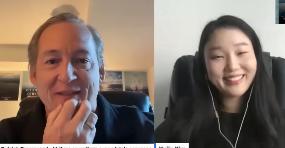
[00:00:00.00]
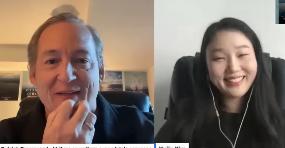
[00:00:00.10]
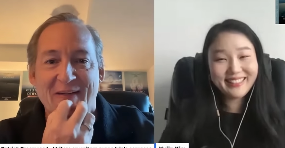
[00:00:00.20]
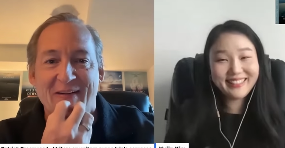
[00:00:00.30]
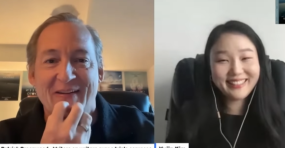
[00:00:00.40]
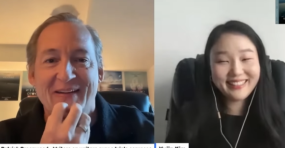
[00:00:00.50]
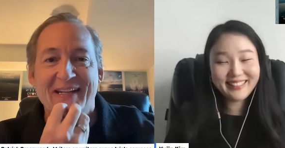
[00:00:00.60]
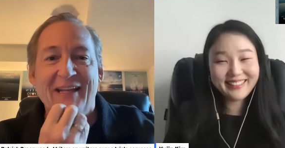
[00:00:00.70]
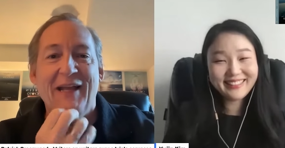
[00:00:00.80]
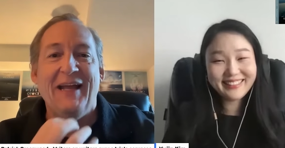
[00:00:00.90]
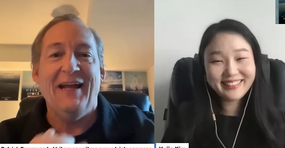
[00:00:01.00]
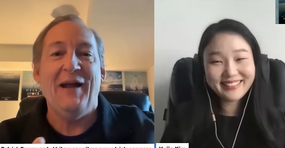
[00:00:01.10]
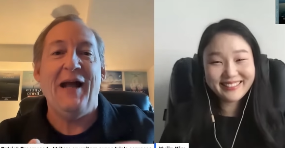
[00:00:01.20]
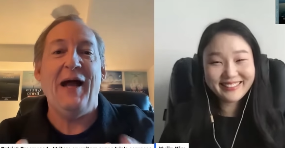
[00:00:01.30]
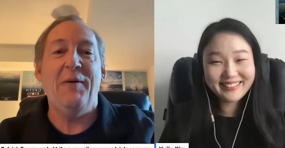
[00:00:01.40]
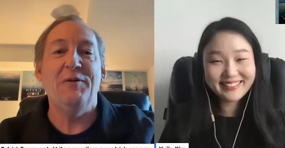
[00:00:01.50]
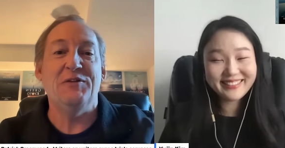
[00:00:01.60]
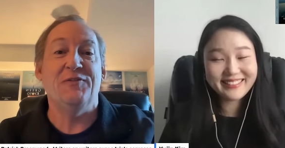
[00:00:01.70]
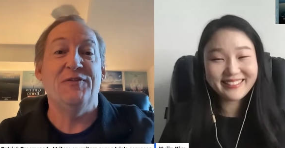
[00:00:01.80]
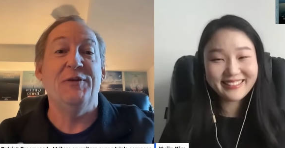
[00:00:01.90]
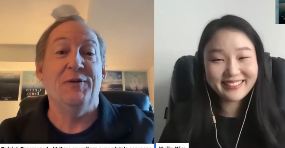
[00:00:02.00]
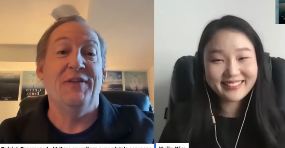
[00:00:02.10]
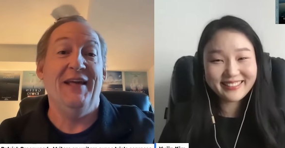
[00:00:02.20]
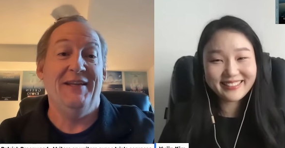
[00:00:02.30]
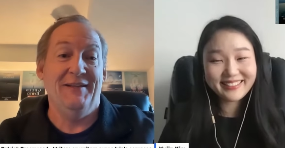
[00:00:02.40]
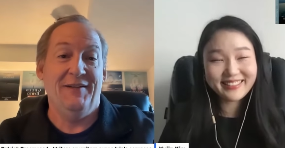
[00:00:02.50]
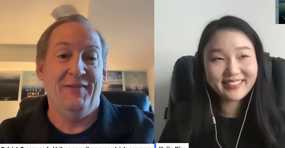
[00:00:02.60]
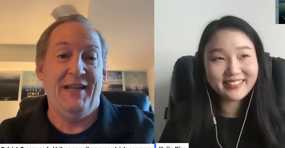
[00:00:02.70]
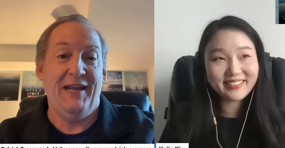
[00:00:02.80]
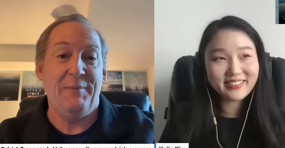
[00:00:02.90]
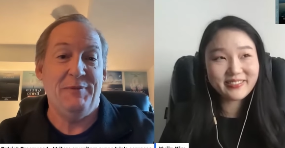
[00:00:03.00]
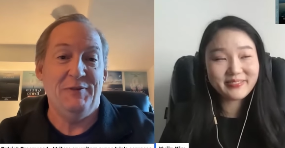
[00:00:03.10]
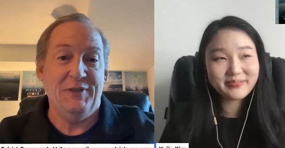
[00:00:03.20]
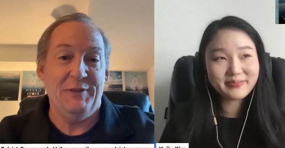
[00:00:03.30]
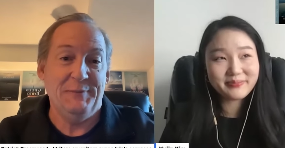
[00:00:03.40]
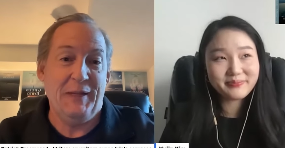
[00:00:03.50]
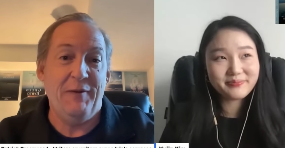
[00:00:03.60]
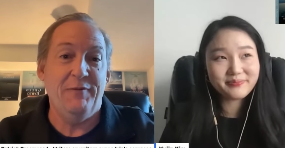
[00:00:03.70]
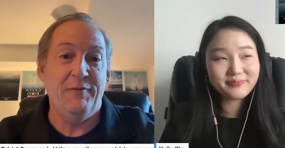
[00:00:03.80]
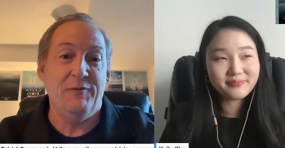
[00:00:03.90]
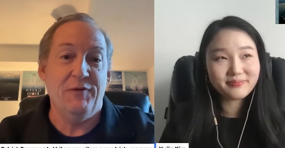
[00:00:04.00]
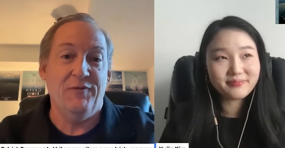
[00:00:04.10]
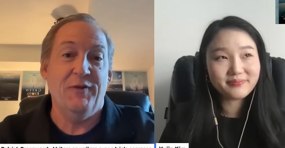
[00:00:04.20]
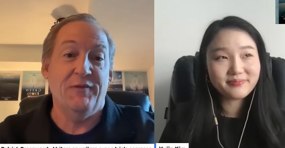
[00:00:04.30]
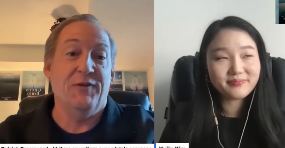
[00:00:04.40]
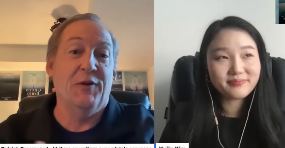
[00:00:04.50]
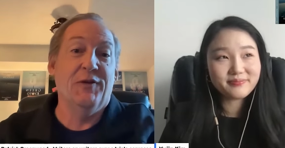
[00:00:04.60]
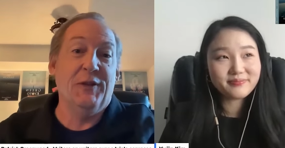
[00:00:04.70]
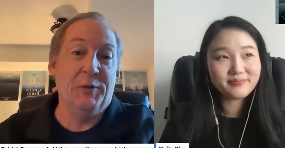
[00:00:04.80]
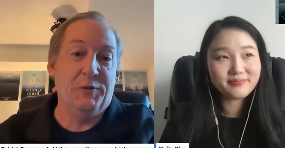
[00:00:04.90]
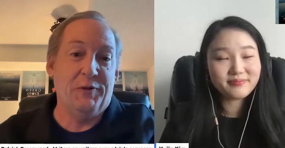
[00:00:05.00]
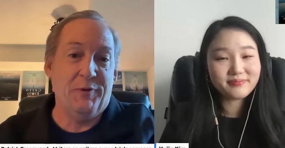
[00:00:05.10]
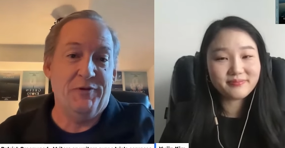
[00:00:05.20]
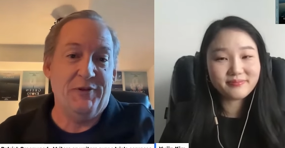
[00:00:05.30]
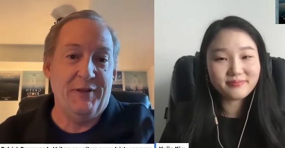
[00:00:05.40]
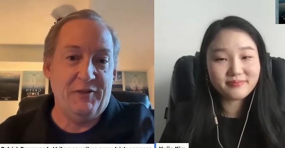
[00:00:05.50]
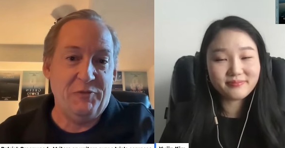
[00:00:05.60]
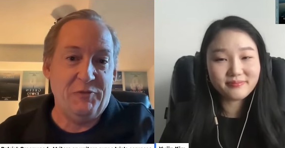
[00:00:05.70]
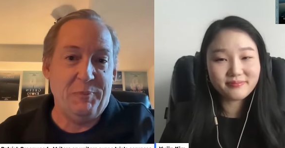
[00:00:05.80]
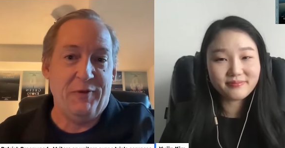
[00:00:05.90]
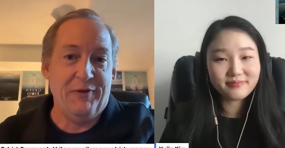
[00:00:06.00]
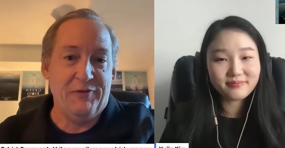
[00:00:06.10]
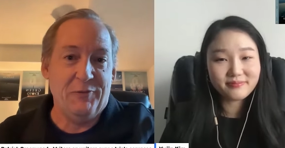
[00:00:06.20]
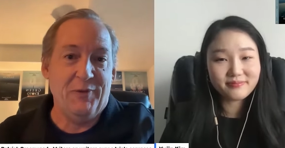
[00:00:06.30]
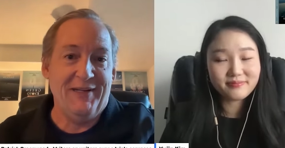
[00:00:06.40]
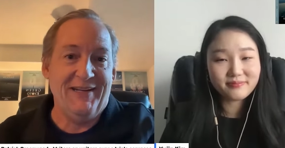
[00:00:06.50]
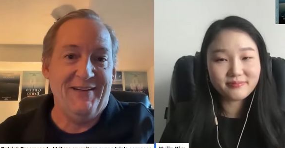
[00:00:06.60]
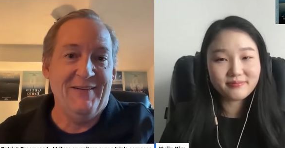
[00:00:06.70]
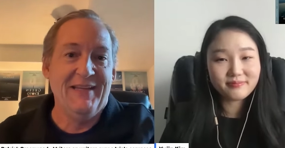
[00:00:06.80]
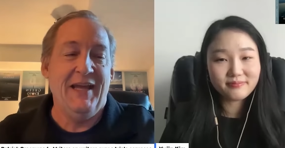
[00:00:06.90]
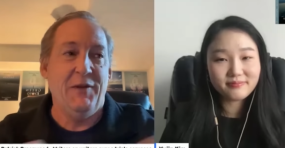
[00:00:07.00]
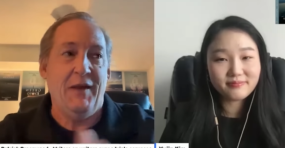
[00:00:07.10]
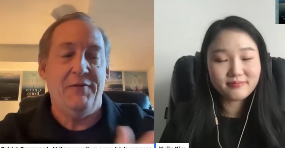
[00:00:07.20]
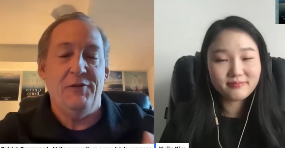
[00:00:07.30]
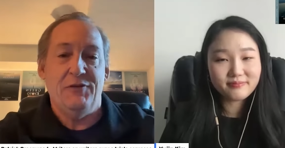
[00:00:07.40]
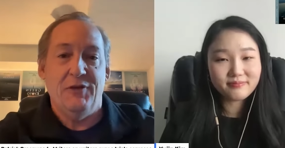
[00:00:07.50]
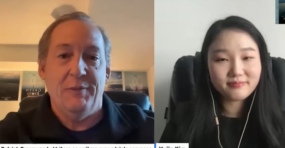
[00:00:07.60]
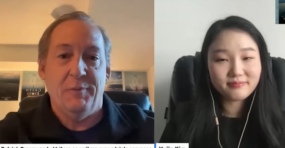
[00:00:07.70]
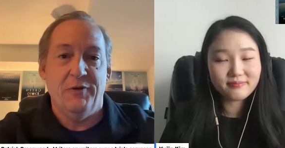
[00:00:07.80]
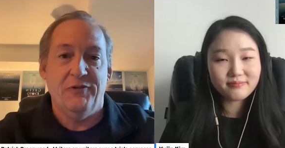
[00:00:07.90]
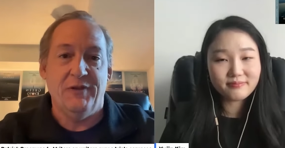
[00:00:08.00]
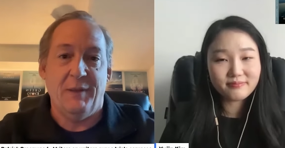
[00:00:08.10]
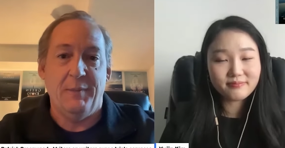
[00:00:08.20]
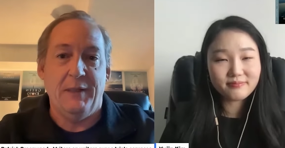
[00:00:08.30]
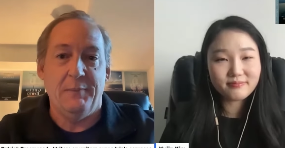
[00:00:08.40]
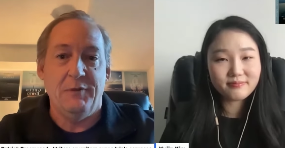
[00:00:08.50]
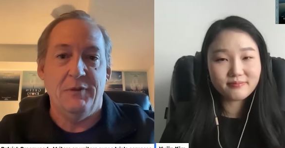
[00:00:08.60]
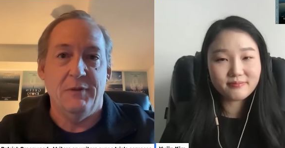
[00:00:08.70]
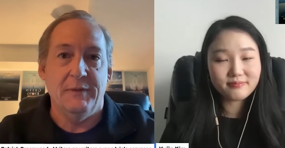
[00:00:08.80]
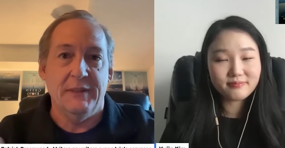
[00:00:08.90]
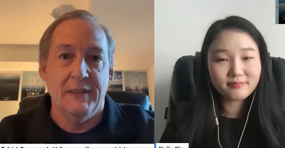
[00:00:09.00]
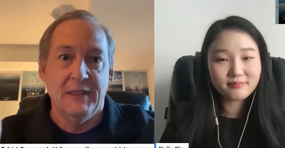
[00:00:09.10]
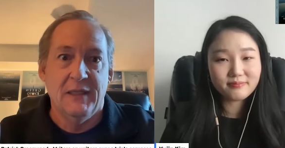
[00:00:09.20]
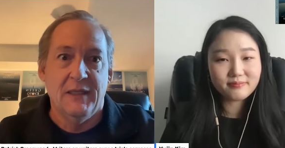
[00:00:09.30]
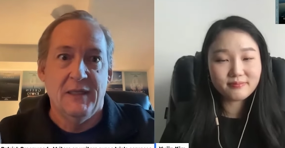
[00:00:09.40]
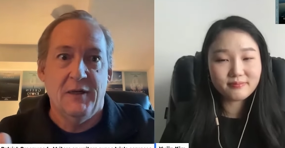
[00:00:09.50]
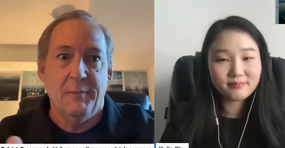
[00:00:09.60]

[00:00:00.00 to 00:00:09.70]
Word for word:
Speaker 1: her. How would you feel then if that happened to you? How would you feel if you're the older person, the experienced one now, and you have this young person coming up to you going, "Oh